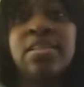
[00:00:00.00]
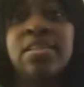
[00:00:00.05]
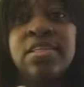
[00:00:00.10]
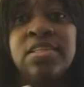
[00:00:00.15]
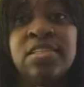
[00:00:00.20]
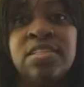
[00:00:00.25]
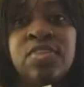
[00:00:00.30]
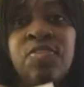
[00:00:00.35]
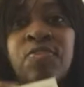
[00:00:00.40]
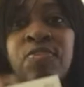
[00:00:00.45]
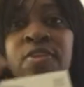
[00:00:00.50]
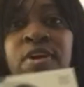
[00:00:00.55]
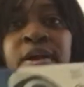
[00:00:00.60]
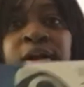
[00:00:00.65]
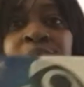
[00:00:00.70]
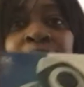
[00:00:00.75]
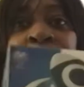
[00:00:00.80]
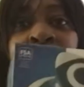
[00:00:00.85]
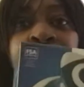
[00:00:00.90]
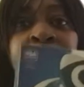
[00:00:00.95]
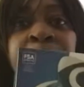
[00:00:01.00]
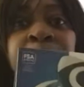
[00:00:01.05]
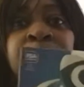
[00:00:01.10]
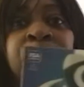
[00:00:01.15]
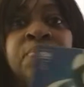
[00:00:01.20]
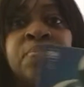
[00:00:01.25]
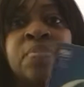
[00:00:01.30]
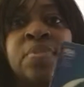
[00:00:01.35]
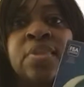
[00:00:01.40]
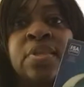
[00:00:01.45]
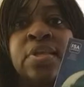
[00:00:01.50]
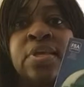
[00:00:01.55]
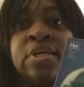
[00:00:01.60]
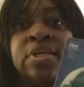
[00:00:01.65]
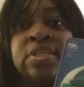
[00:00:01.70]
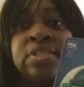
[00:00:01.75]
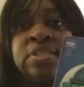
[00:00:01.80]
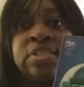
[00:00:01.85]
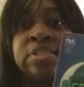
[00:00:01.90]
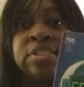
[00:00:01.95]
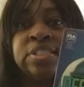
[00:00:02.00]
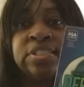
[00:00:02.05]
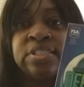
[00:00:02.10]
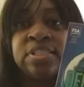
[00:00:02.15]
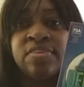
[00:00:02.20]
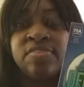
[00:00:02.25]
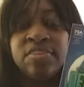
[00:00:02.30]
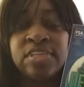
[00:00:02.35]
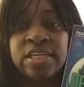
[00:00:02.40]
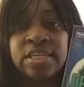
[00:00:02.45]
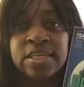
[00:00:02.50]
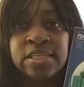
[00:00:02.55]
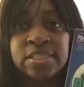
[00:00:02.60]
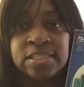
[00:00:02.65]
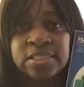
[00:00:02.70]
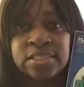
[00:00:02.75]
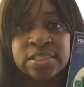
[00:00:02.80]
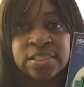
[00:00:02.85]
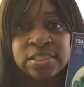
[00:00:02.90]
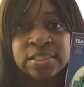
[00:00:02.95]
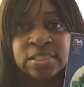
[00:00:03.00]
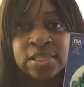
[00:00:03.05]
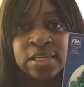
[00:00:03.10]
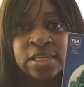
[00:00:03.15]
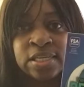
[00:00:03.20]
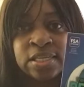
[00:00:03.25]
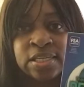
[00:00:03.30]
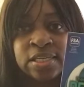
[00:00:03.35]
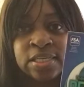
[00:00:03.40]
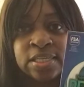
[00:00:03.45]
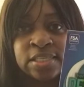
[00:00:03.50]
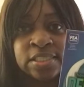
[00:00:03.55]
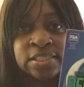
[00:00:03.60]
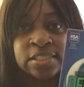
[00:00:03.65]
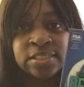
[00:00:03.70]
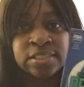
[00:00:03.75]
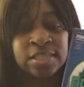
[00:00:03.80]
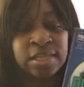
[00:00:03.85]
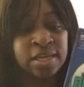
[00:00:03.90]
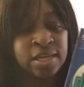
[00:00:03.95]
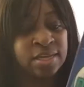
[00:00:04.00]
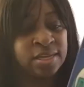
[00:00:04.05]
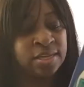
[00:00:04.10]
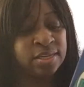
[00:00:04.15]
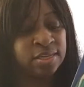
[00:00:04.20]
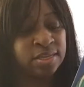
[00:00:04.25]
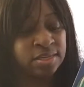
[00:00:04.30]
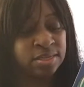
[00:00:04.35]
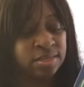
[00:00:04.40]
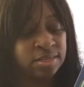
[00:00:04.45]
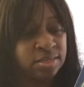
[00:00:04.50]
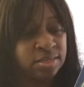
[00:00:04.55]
this from CVS, and it is a